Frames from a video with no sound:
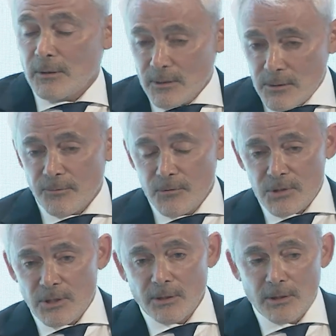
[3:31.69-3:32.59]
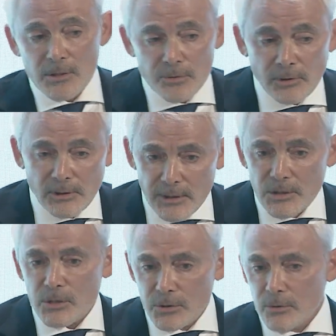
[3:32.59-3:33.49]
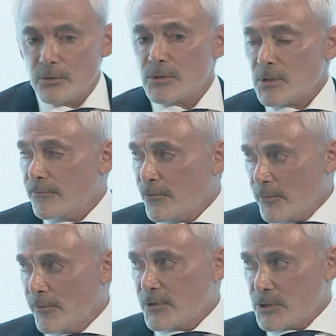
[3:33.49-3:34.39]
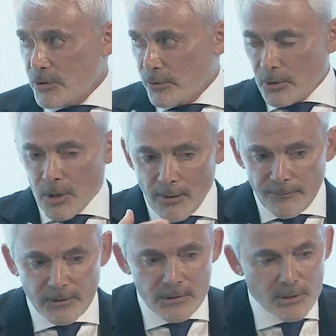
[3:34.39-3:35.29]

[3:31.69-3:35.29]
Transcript: as if you study history, leads to some form of external conflicts.